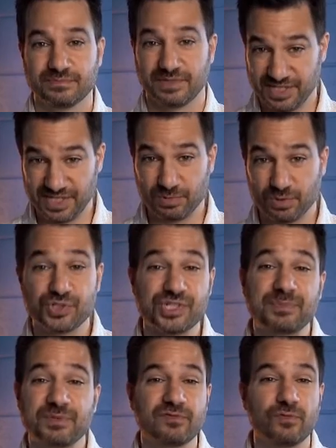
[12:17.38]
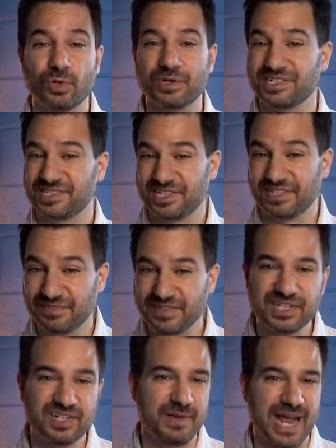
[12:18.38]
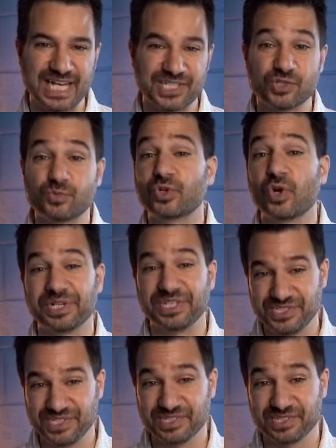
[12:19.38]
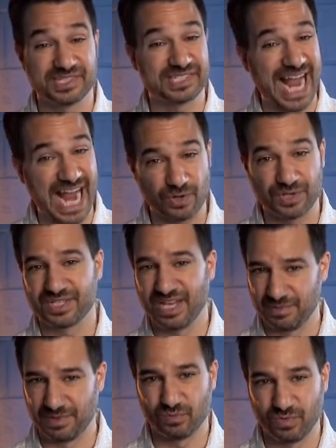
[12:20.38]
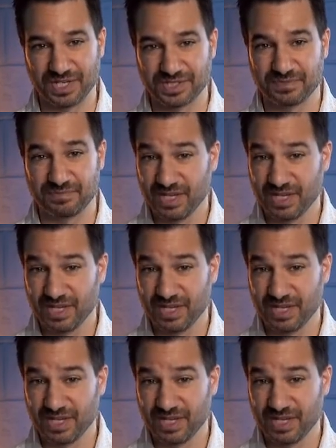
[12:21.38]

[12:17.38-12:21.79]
Hebrews chapter 4 is the definitive passage regarding Jesus as our Sabbath rest.